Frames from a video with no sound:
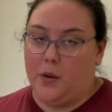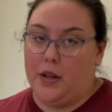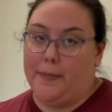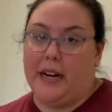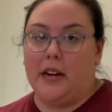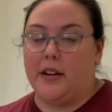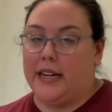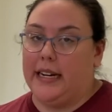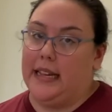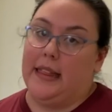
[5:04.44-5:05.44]
or the
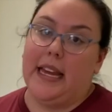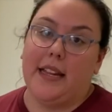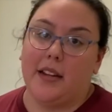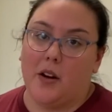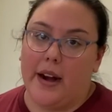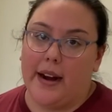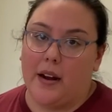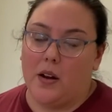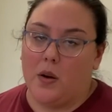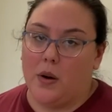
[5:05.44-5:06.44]
period and length are
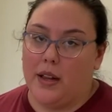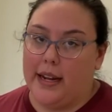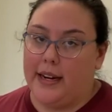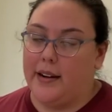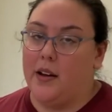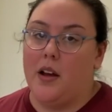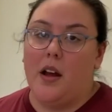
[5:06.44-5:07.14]
correlated,